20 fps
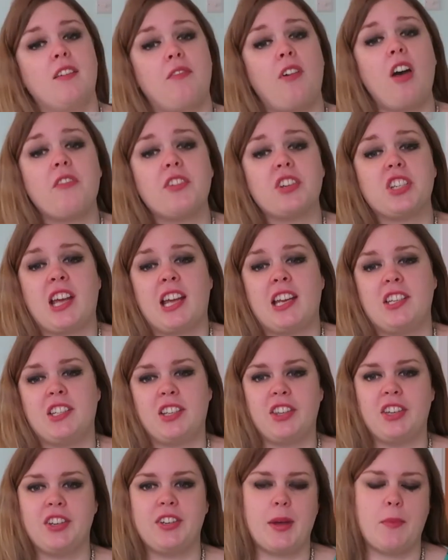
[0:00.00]
further
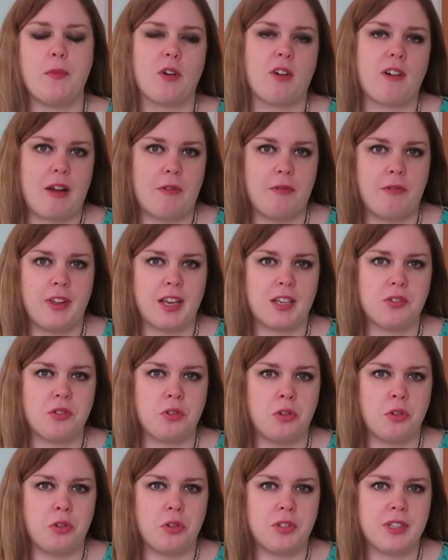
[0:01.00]
changing the
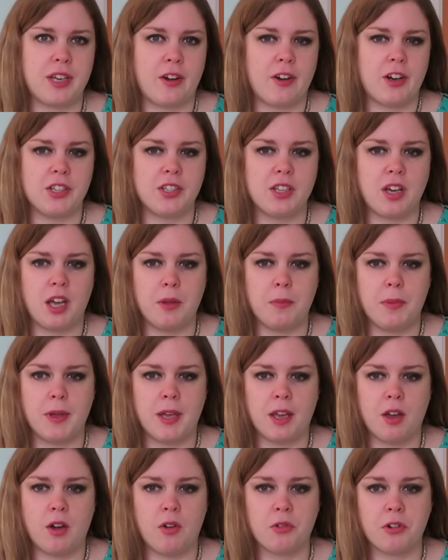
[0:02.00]
demographics or
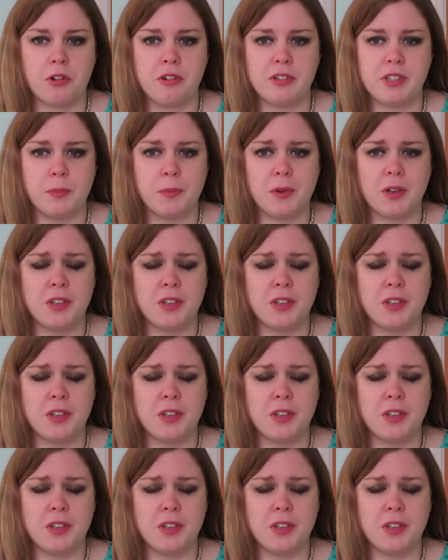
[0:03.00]
stereotyping of cruising,